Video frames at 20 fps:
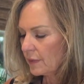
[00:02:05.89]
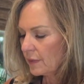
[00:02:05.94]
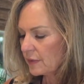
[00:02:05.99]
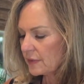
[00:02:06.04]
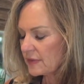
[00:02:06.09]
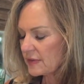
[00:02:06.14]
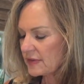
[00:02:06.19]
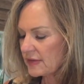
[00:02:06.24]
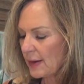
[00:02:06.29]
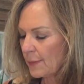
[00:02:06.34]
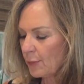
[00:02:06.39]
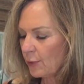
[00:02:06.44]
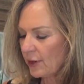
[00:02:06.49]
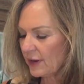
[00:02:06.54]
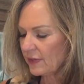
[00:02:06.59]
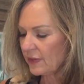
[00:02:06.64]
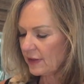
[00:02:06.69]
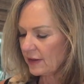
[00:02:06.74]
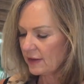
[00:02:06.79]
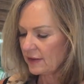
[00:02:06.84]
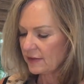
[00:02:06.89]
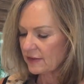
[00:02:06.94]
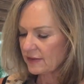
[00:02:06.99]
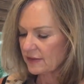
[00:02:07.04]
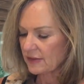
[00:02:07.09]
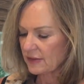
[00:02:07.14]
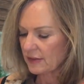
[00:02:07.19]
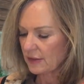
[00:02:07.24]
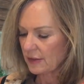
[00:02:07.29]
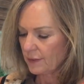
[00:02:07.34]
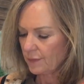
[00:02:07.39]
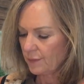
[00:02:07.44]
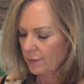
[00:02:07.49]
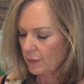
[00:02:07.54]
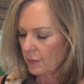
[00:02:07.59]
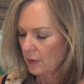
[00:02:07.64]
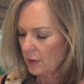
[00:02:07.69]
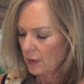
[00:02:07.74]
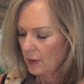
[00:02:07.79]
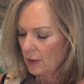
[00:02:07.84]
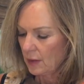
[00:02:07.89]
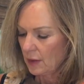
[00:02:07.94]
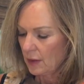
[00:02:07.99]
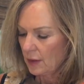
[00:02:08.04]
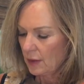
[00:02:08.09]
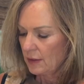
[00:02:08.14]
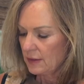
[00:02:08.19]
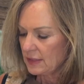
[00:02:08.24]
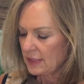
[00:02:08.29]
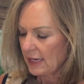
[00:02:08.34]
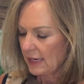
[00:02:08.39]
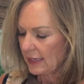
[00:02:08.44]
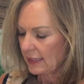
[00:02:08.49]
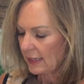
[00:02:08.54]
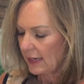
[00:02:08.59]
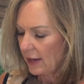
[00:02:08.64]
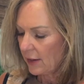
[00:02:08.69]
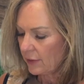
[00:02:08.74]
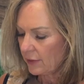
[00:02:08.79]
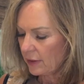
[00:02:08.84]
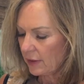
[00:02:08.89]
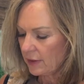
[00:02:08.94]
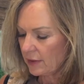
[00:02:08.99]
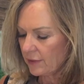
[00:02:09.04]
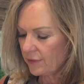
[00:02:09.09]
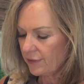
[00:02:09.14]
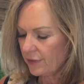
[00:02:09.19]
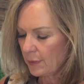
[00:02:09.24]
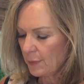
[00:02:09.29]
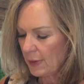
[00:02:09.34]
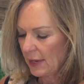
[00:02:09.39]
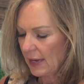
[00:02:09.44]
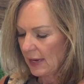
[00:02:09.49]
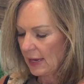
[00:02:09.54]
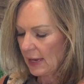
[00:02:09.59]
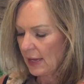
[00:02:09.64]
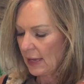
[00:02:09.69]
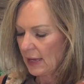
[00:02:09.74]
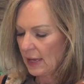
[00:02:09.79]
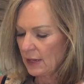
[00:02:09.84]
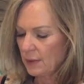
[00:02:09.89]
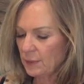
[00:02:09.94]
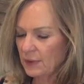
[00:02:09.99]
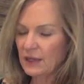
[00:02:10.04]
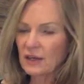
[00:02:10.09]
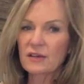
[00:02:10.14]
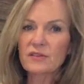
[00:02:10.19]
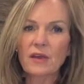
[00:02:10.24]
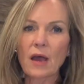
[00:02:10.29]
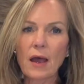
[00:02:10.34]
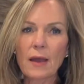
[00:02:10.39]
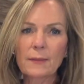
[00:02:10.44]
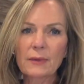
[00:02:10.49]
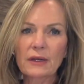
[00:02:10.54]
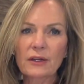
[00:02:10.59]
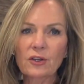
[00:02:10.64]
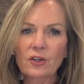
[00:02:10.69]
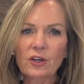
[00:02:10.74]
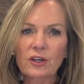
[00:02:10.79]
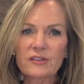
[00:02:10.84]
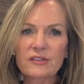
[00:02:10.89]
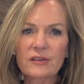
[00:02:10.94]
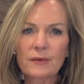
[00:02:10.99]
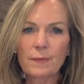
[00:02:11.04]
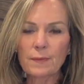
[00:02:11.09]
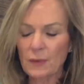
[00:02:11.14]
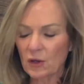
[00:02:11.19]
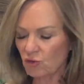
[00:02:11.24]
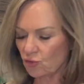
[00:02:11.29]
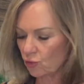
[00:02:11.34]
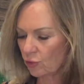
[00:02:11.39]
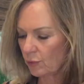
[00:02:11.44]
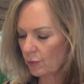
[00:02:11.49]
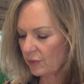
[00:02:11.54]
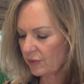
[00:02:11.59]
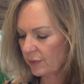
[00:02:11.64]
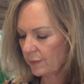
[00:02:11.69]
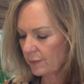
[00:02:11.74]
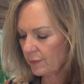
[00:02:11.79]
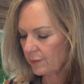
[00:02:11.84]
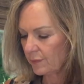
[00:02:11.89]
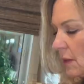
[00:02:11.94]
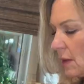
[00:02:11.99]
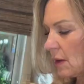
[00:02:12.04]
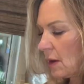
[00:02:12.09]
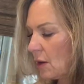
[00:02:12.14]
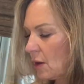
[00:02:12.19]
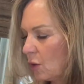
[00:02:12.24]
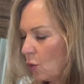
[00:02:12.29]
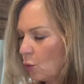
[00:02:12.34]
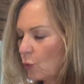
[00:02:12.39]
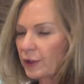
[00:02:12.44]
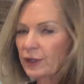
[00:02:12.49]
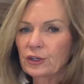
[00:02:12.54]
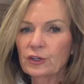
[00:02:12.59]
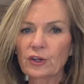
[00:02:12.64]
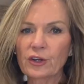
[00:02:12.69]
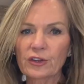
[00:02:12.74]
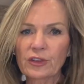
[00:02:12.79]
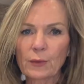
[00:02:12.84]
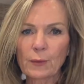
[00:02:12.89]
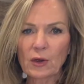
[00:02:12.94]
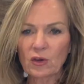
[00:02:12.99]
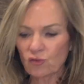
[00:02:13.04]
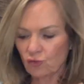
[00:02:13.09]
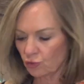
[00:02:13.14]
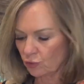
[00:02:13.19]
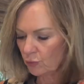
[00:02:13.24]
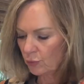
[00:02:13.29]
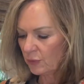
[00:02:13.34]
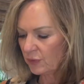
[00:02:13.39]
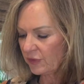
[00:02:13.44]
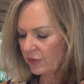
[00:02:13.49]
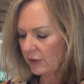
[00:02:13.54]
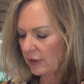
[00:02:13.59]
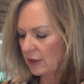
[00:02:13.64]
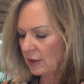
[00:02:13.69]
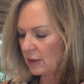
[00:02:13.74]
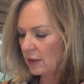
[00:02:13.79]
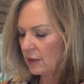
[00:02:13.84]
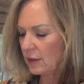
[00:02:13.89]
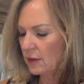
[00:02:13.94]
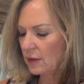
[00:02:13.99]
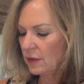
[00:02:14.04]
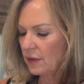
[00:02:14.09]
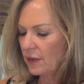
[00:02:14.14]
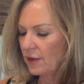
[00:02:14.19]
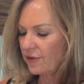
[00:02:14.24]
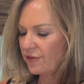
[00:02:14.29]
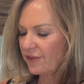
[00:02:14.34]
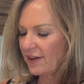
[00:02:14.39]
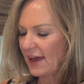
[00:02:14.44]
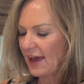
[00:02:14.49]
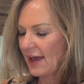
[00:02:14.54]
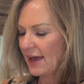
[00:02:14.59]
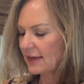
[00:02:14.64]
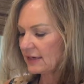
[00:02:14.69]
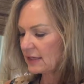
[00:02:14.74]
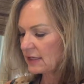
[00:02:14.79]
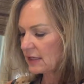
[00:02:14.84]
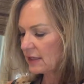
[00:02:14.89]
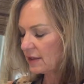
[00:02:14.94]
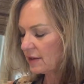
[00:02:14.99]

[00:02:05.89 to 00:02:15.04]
separate this, take it out of the pan because I'm gonna cook some mushrooms. We're gonna cook the mushrooms in the fat